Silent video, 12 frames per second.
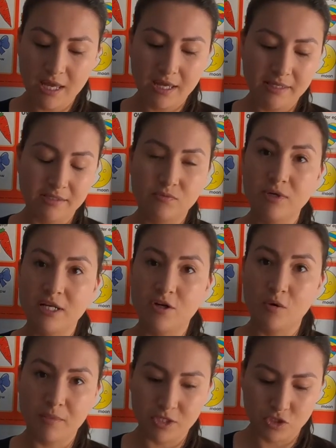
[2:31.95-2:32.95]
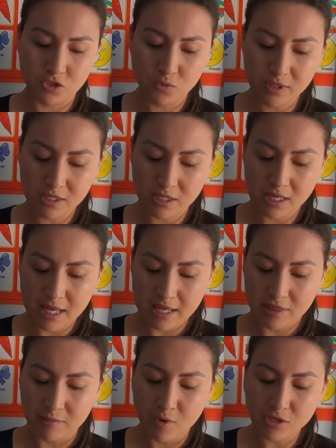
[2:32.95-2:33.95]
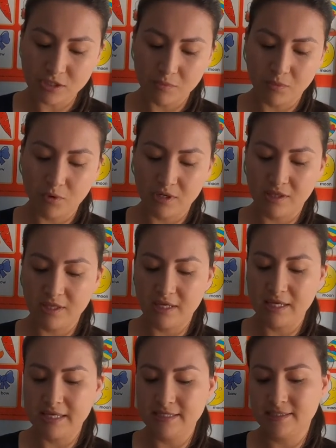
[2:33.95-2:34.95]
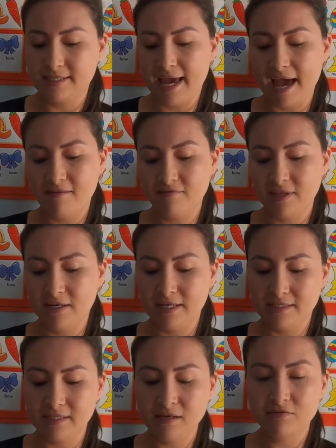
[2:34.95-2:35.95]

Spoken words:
It's really not much to it. The most important thing is to have the letter,